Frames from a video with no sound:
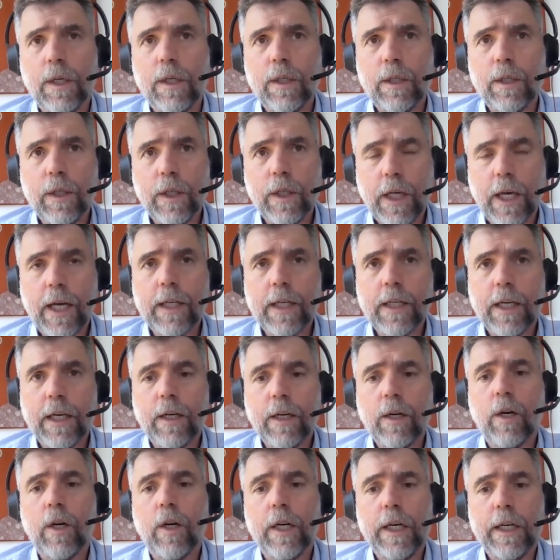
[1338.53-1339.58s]
You can get
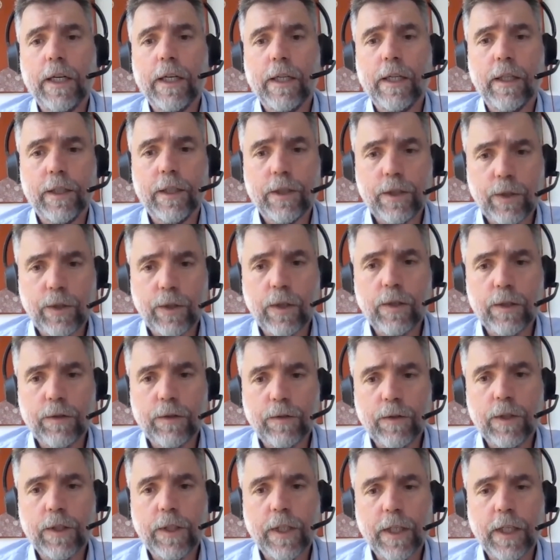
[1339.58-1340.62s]
higher cholesterol if
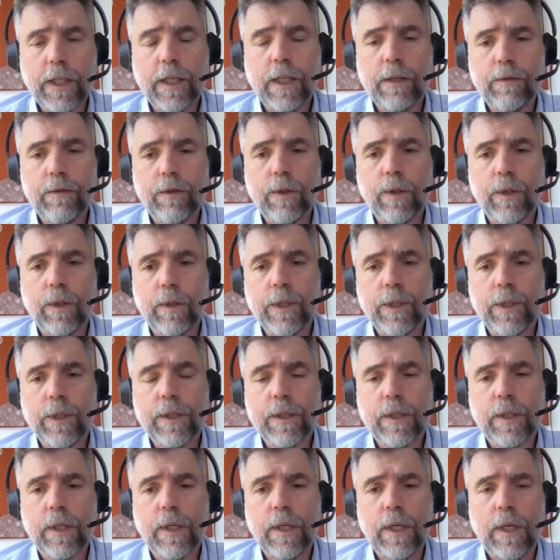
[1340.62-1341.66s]
you're taking everolimus,
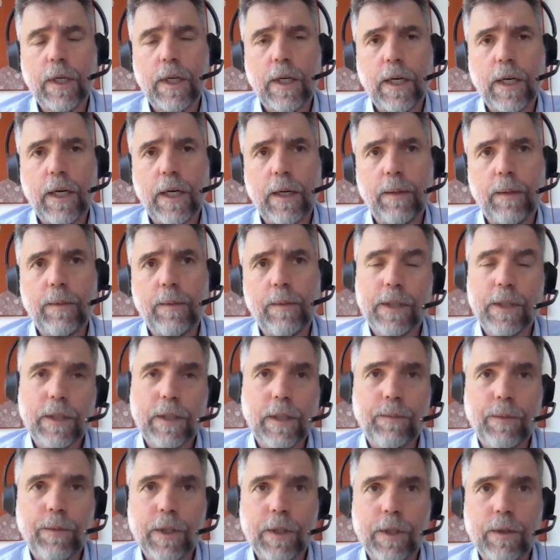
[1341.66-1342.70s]
and it's
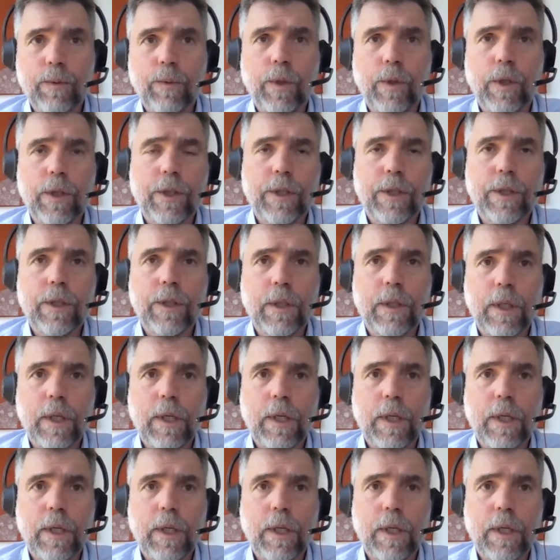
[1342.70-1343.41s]
something to watch.